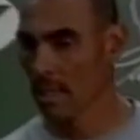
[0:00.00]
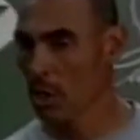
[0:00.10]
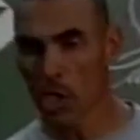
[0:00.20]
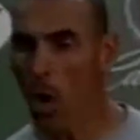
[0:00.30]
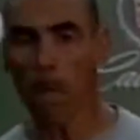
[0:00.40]

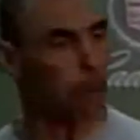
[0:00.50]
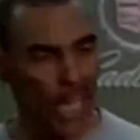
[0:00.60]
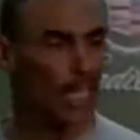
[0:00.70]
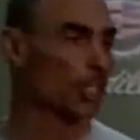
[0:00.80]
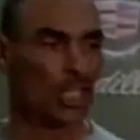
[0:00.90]
You don't
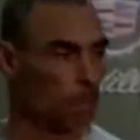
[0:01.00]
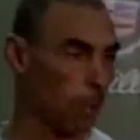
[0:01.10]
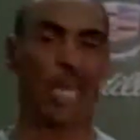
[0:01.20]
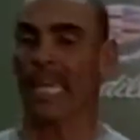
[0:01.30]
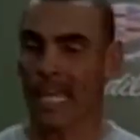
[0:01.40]
play to just
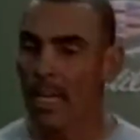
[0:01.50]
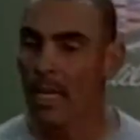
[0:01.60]
play it.